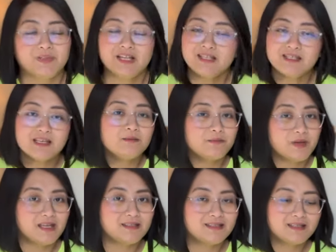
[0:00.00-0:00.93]
let's
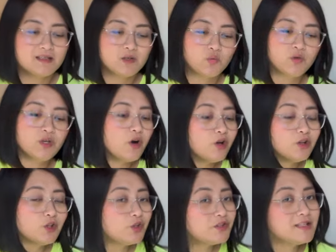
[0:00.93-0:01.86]
admit, we
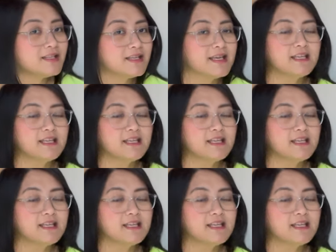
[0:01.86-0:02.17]
all looked